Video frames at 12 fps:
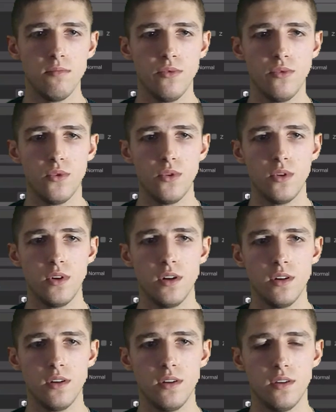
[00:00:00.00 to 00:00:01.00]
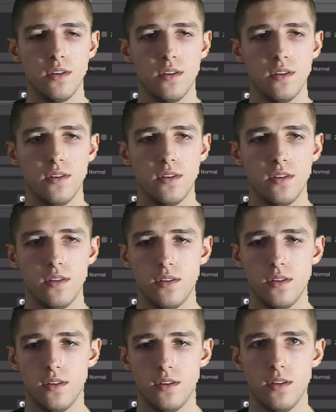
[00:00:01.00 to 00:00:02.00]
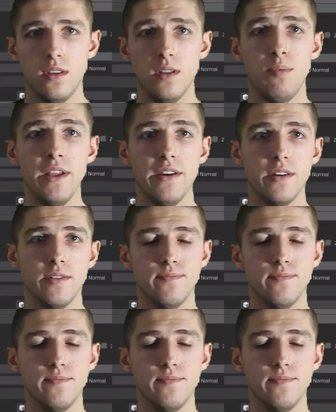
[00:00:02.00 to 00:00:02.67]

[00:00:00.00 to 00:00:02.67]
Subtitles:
for the player.